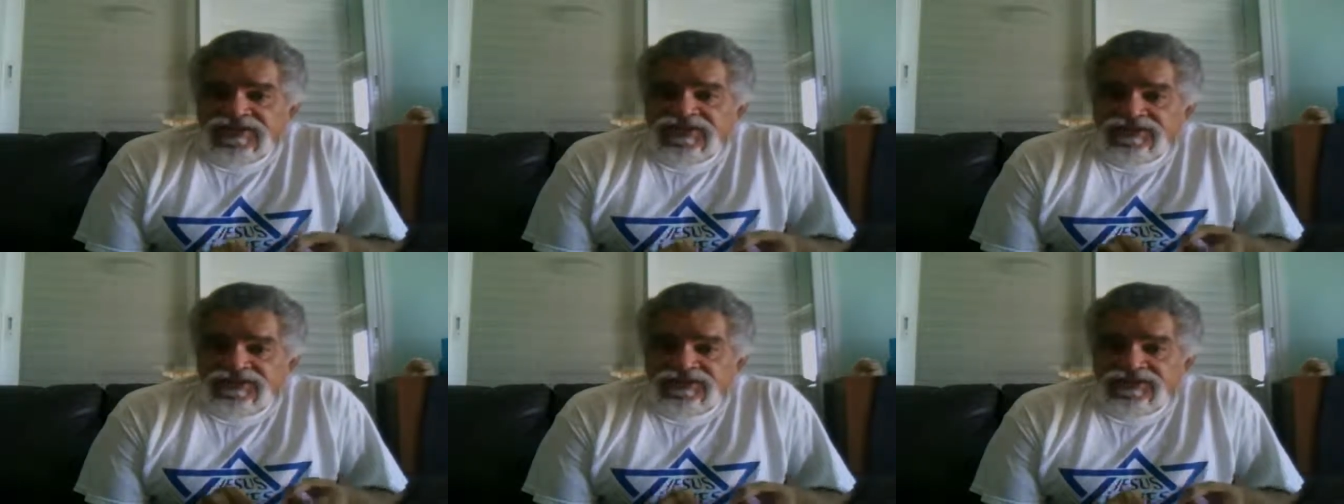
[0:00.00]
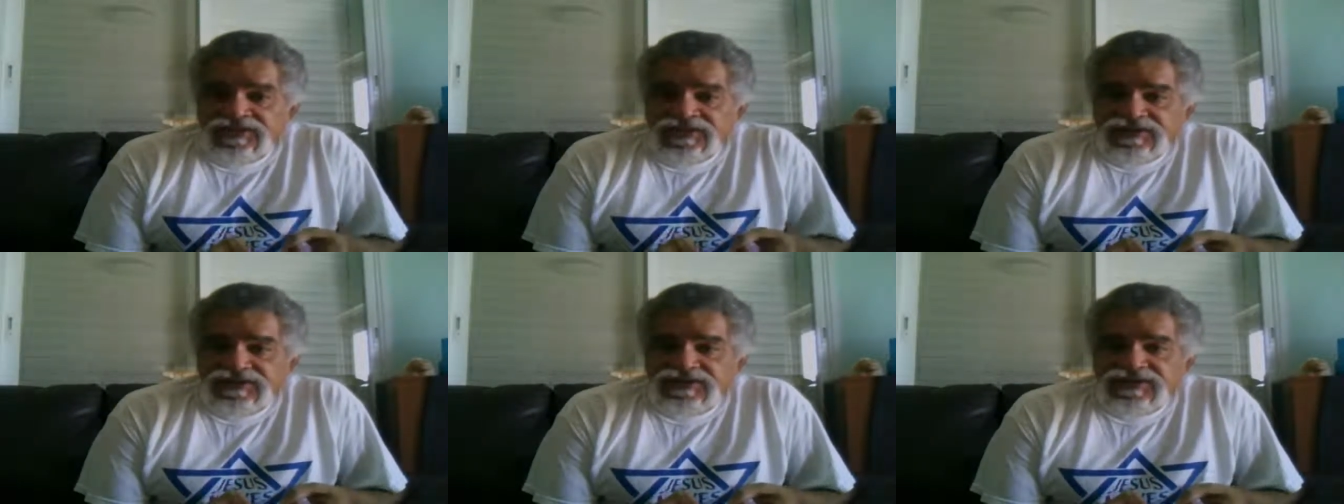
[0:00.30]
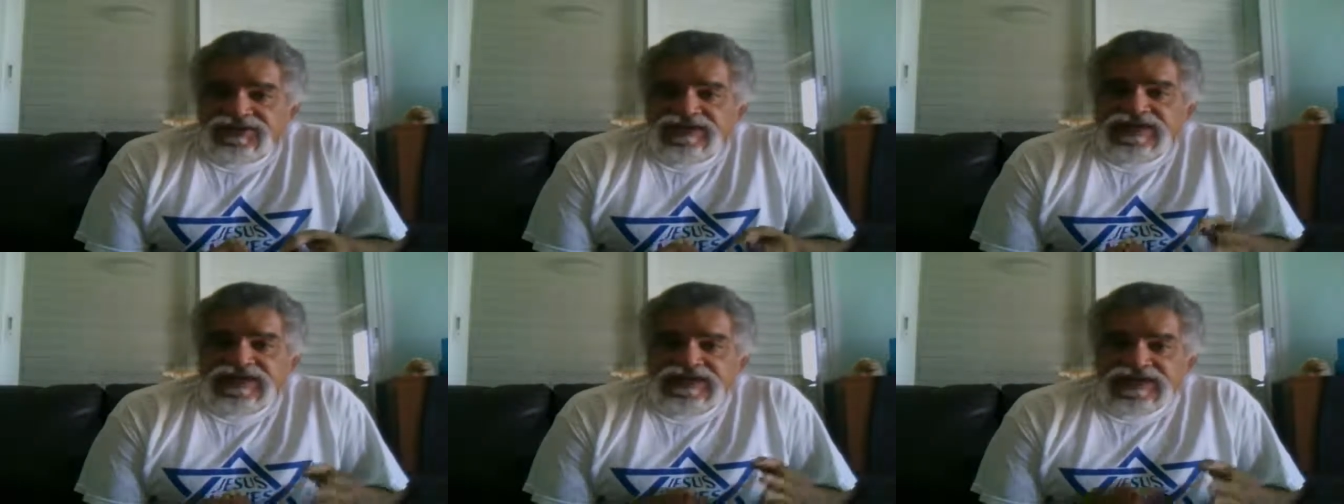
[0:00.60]
over here
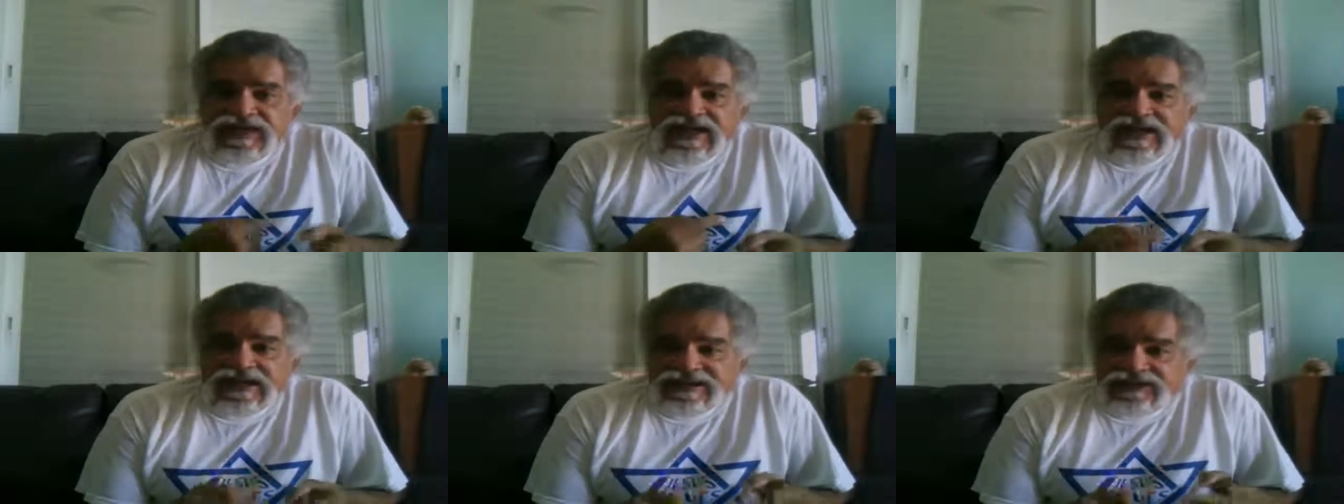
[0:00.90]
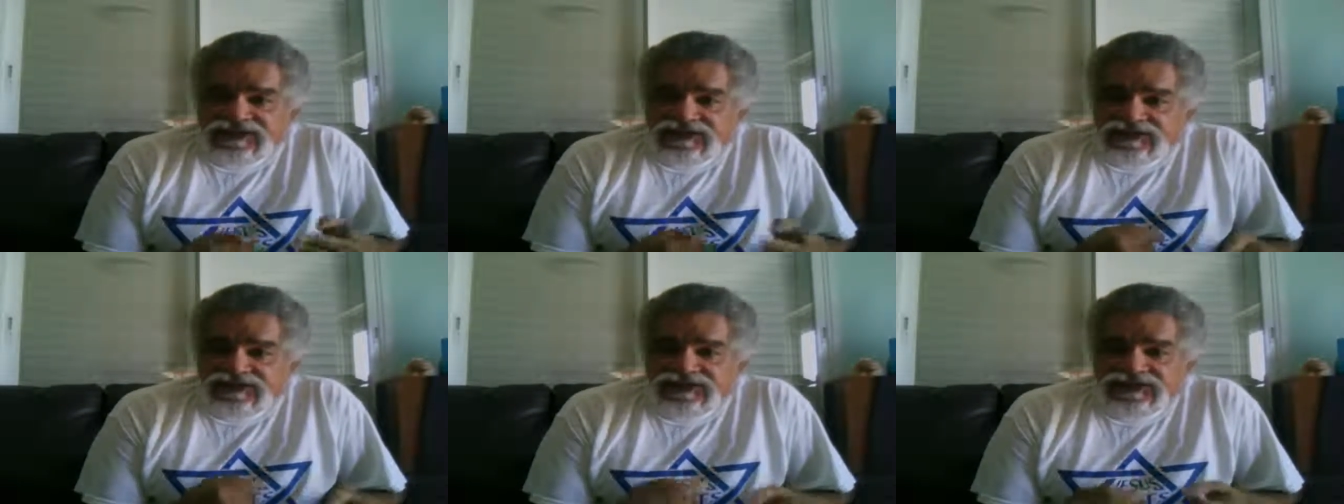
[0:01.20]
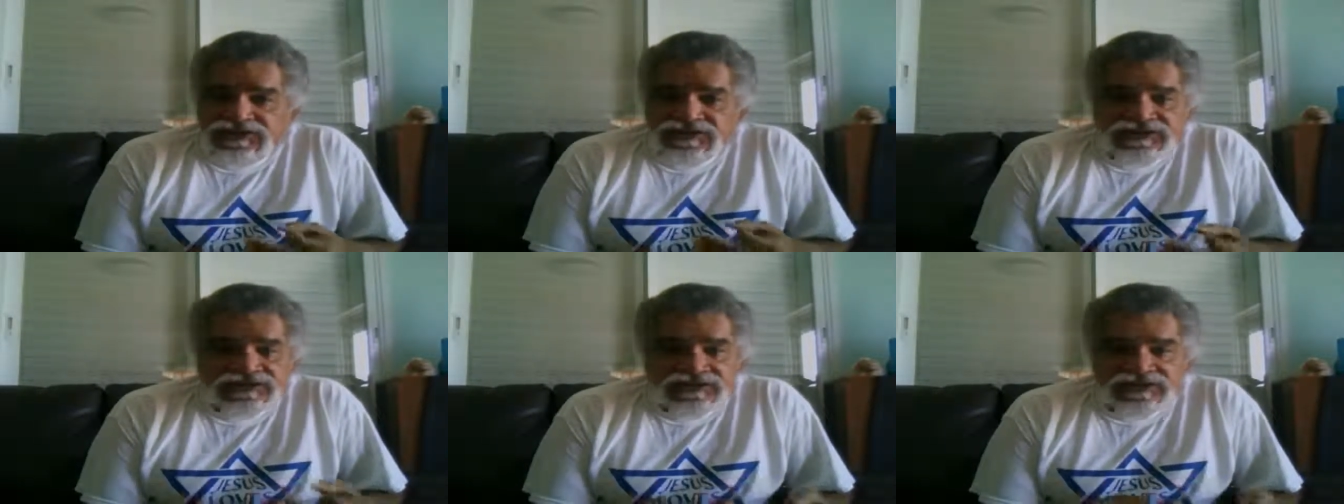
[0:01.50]
in Israel
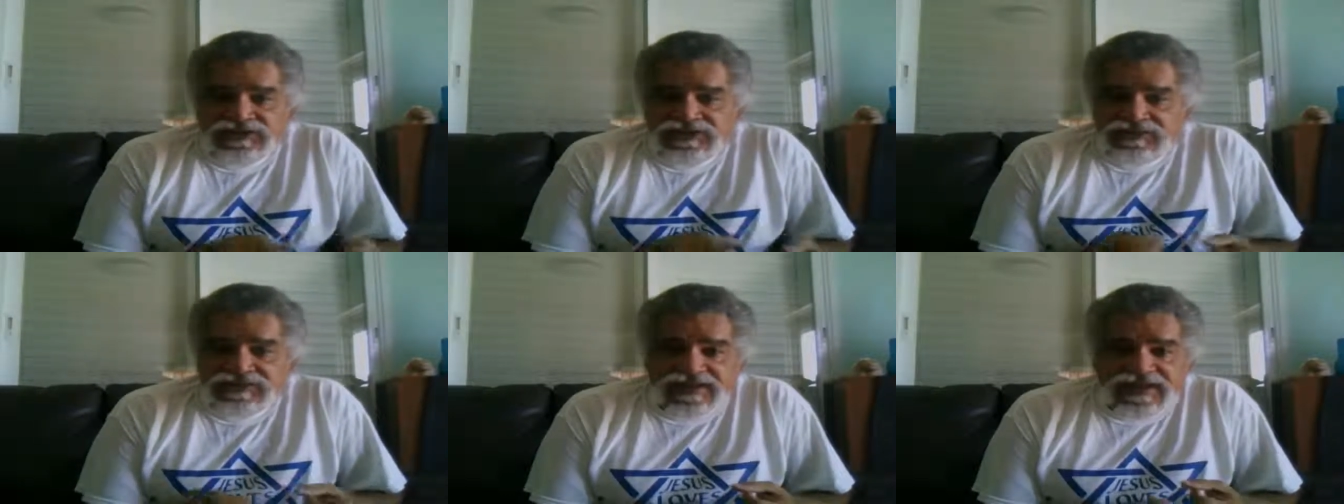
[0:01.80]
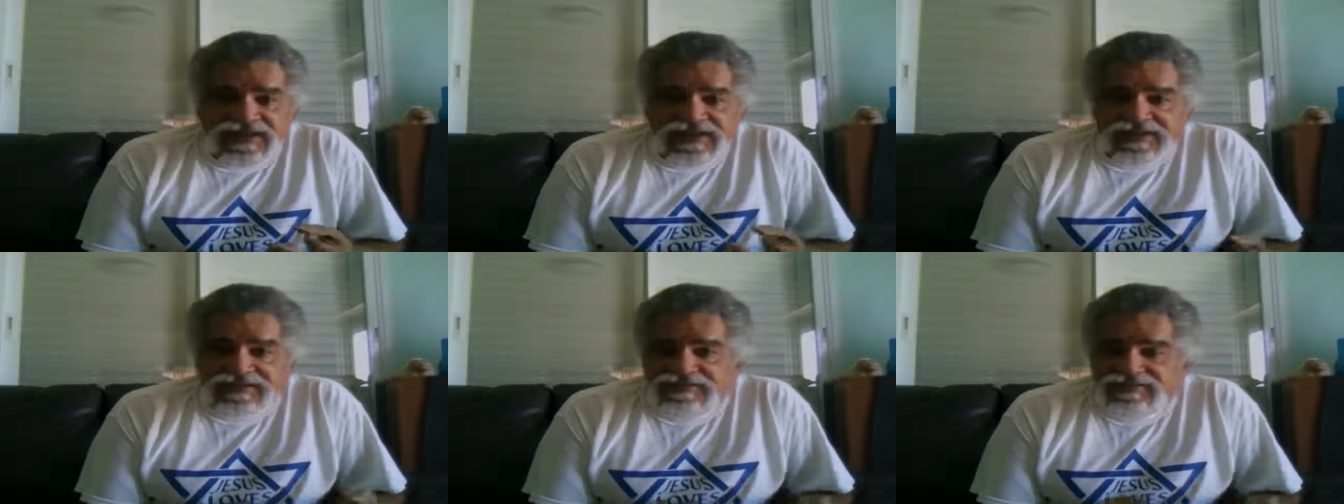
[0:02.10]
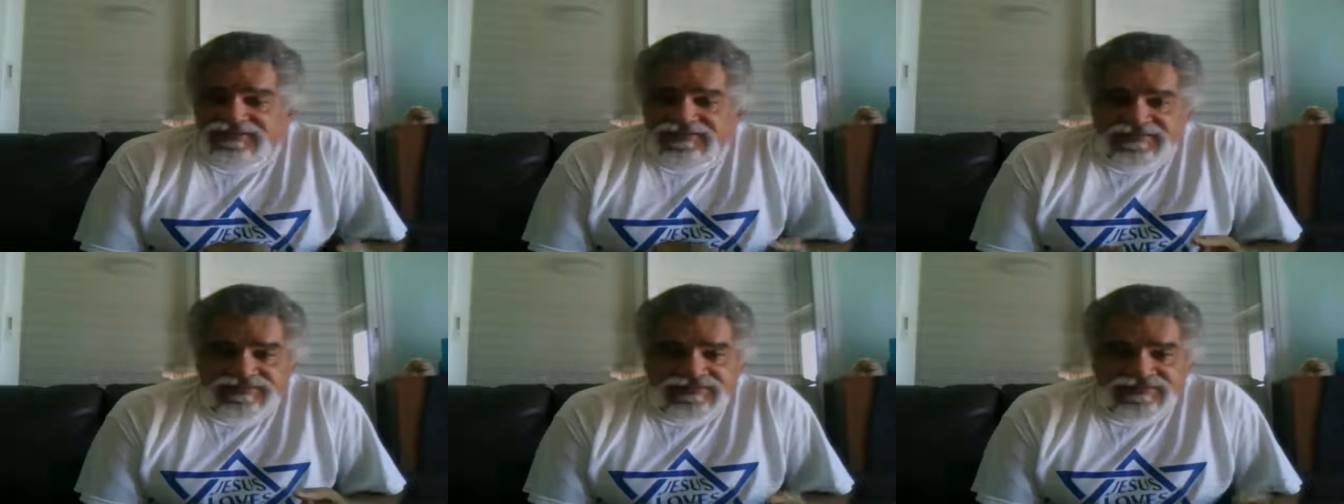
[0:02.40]
got into
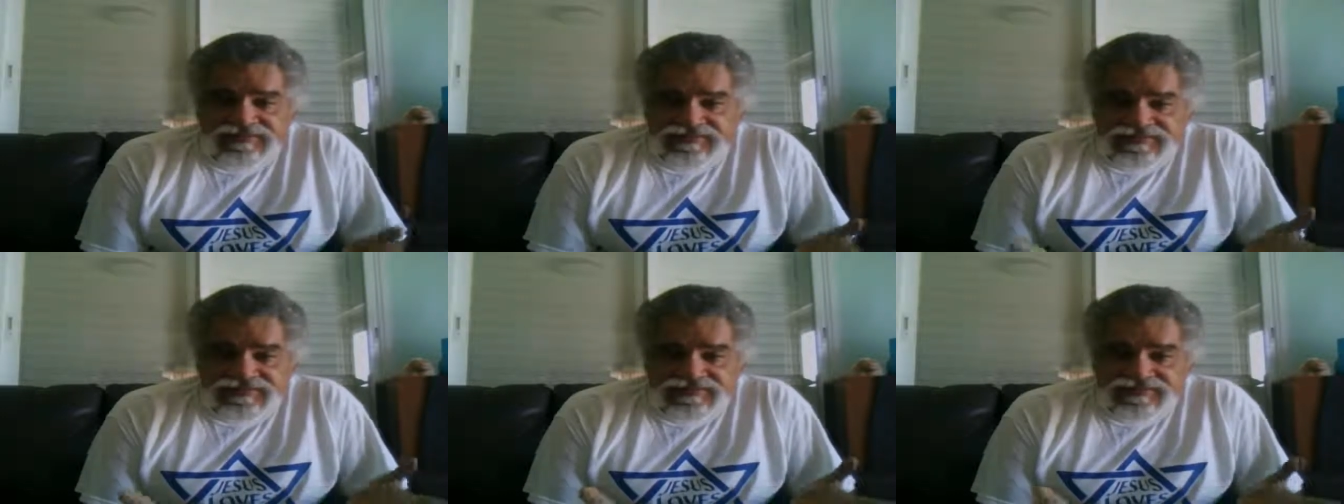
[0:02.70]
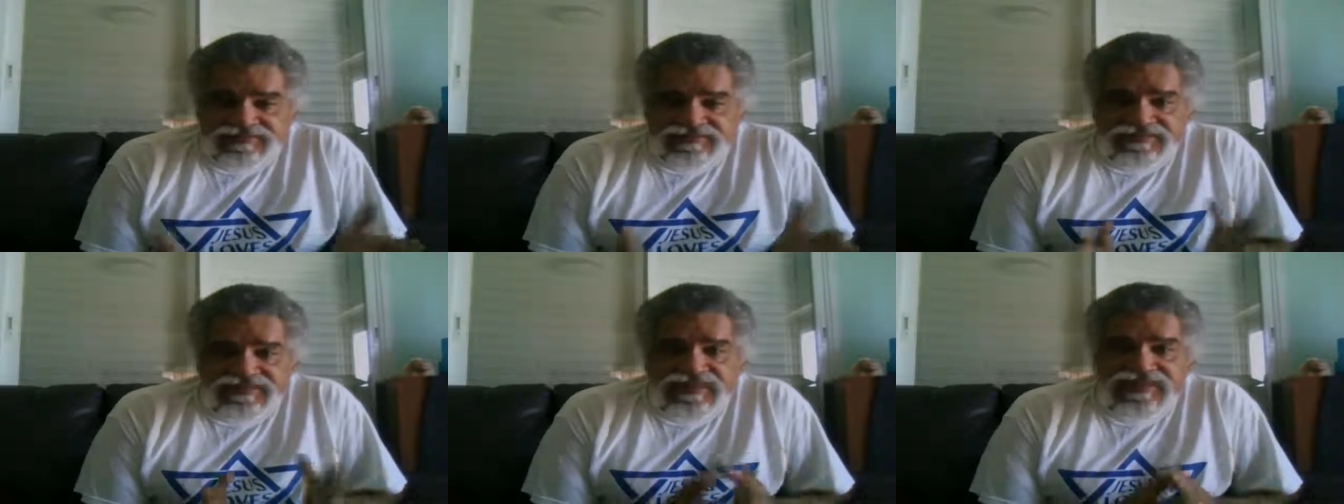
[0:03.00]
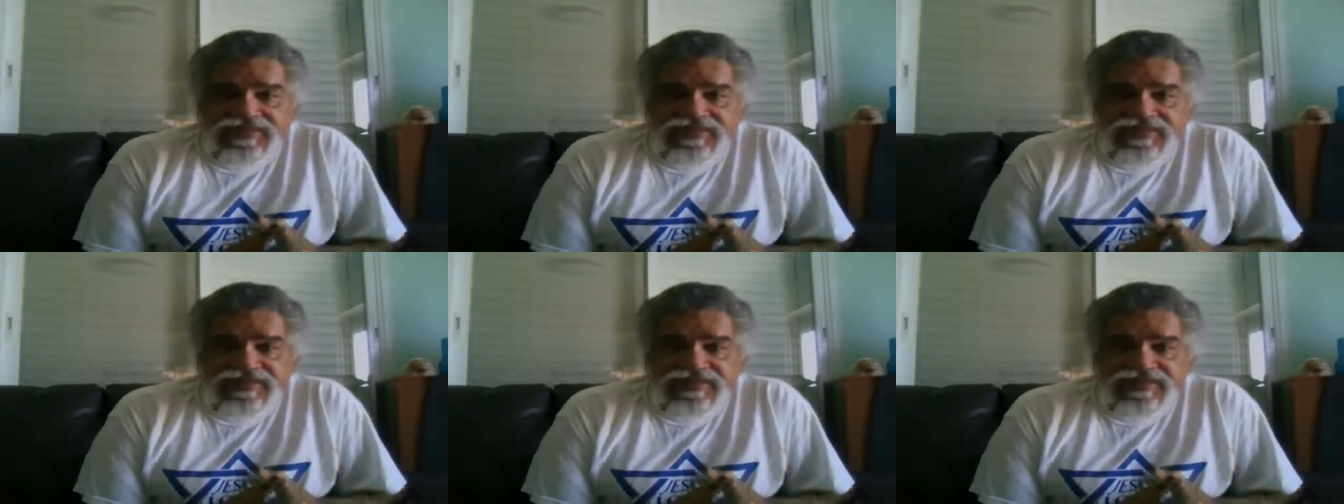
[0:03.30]
some kind of,